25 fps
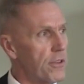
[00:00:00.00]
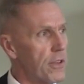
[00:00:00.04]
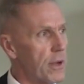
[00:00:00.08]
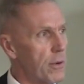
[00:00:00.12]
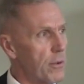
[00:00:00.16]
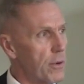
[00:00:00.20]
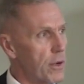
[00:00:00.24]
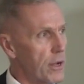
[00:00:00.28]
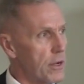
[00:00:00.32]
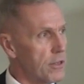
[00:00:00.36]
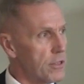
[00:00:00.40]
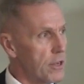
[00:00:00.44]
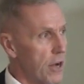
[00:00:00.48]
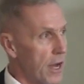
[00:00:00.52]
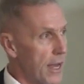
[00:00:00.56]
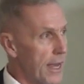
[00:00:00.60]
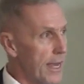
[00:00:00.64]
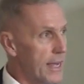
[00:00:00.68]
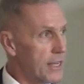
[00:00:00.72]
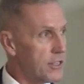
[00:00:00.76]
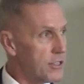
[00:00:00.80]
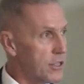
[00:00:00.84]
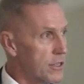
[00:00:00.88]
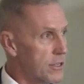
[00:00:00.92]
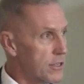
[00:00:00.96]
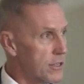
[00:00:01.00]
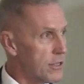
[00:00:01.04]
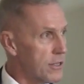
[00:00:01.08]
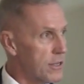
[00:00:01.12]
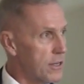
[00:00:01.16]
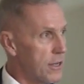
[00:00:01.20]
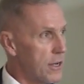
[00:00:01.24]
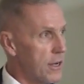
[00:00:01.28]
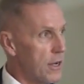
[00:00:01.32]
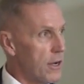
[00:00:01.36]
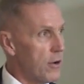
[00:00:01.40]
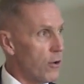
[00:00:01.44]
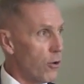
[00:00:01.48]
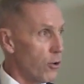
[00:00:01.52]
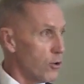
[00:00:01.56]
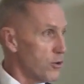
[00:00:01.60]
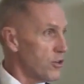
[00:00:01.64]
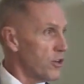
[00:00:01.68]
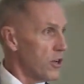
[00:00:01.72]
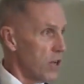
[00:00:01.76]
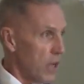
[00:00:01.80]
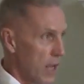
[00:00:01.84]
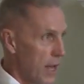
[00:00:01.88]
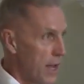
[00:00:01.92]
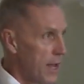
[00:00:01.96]
they were going to exit or
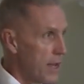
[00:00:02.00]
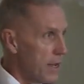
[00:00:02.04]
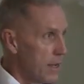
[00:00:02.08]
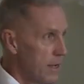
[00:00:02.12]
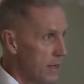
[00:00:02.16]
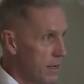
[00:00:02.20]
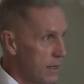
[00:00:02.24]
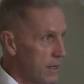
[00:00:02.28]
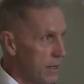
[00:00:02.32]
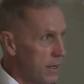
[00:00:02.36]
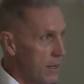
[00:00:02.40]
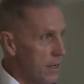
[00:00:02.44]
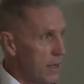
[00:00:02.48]
delay